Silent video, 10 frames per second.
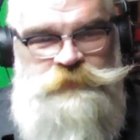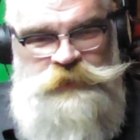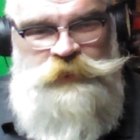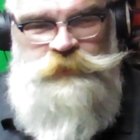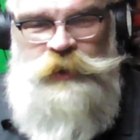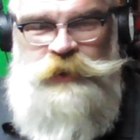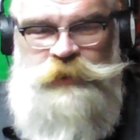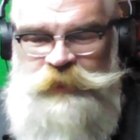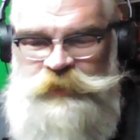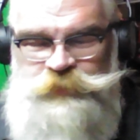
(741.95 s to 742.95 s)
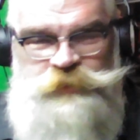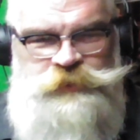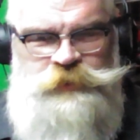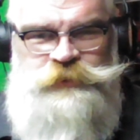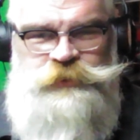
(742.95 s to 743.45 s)
Get her talking about a few
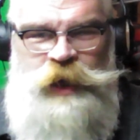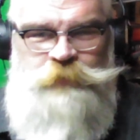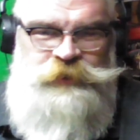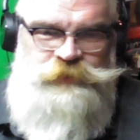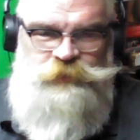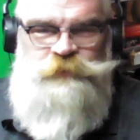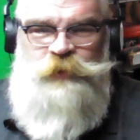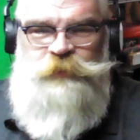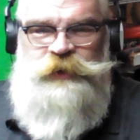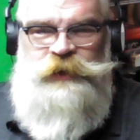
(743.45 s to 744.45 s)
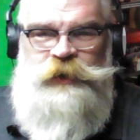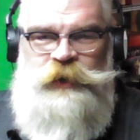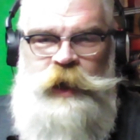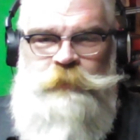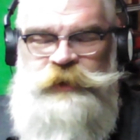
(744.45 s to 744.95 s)
serious topics. we went into a
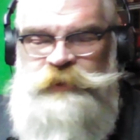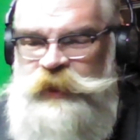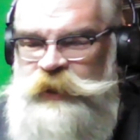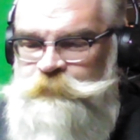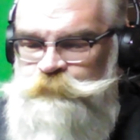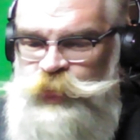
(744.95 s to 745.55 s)
comedy thing.